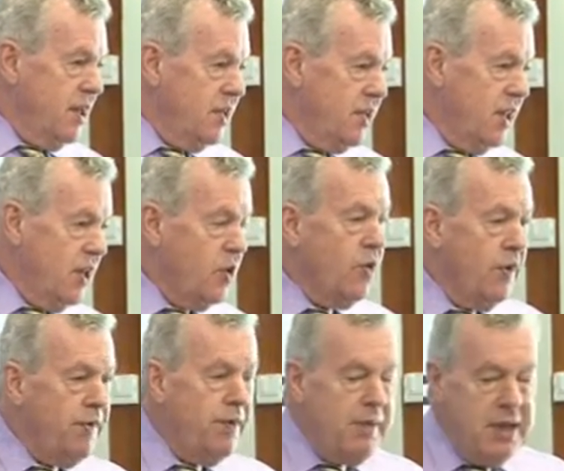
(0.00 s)
So they called it
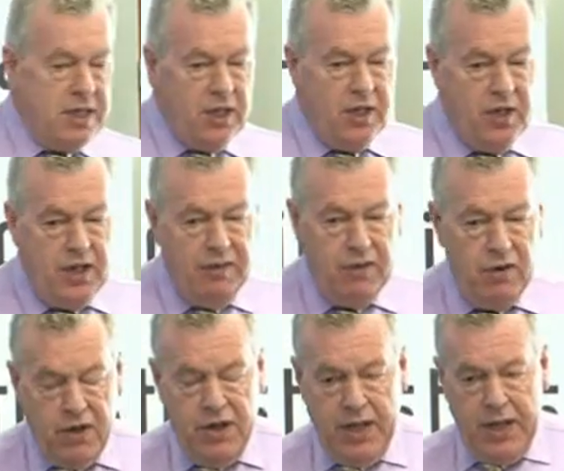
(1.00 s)
fermented cod liver
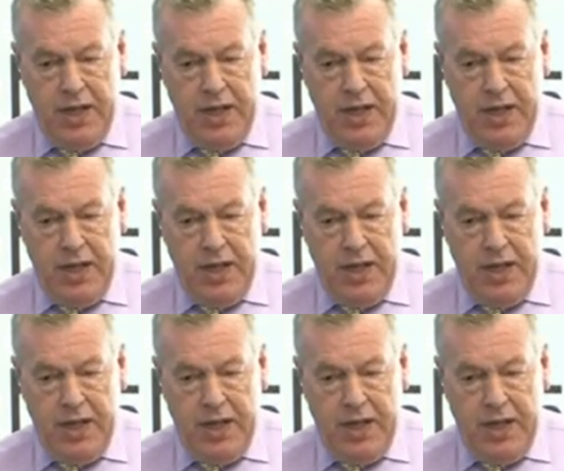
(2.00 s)
oil,